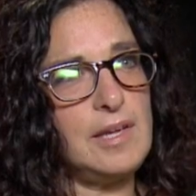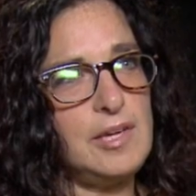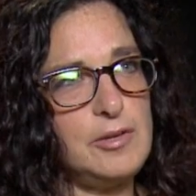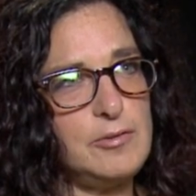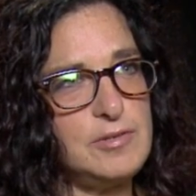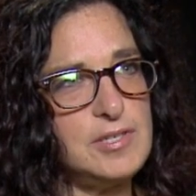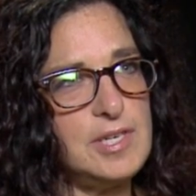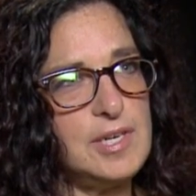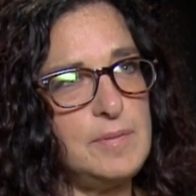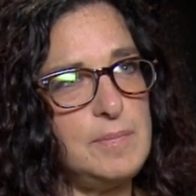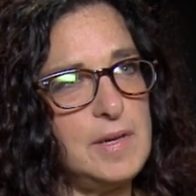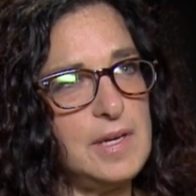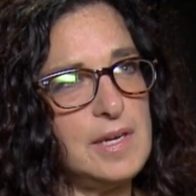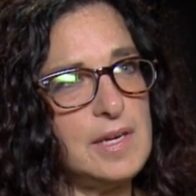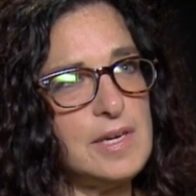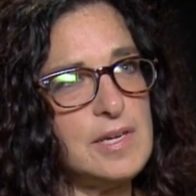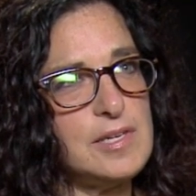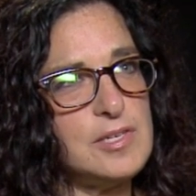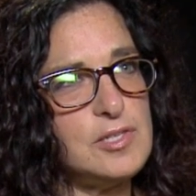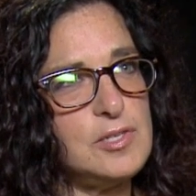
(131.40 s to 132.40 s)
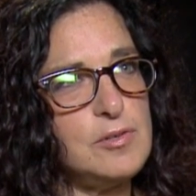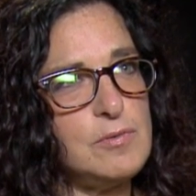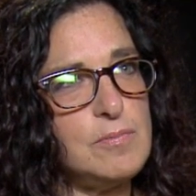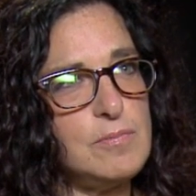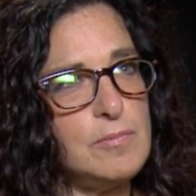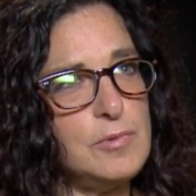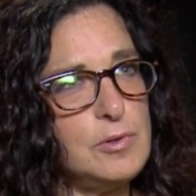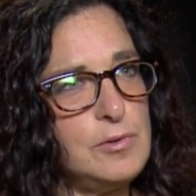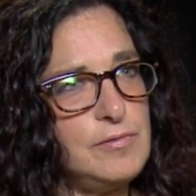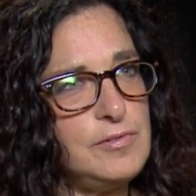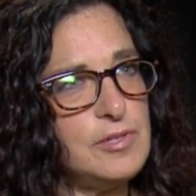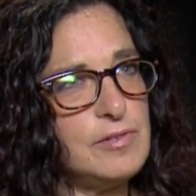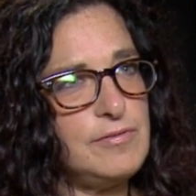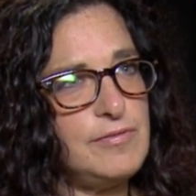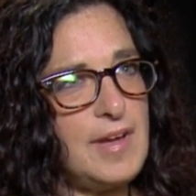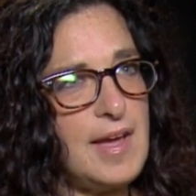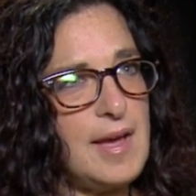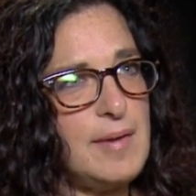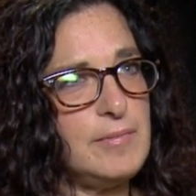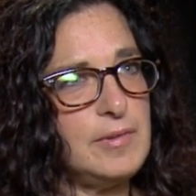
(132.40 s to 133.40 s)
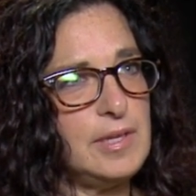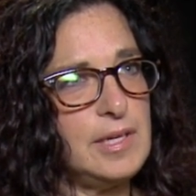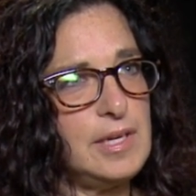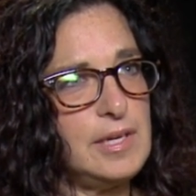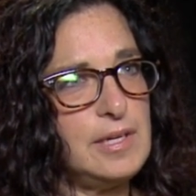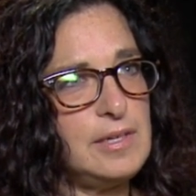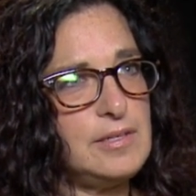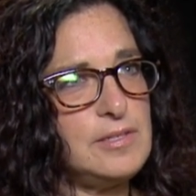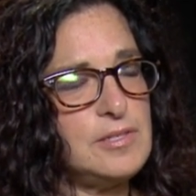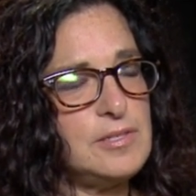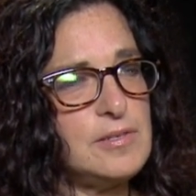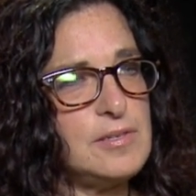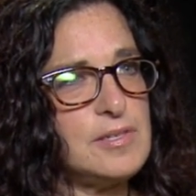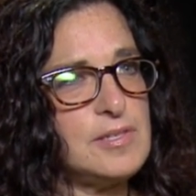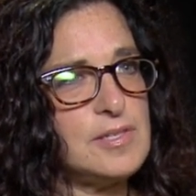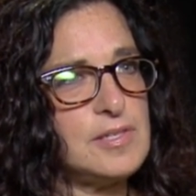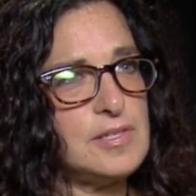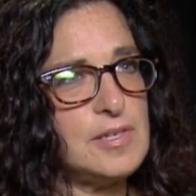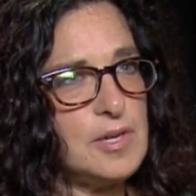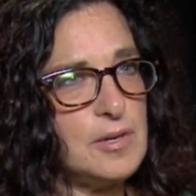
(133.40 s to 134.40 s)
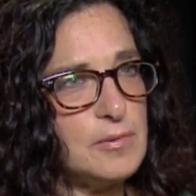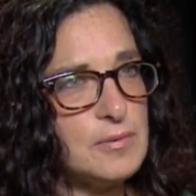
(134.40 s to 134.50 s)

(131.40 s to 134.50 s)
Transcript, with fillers: that you did, because you moved your family to this, you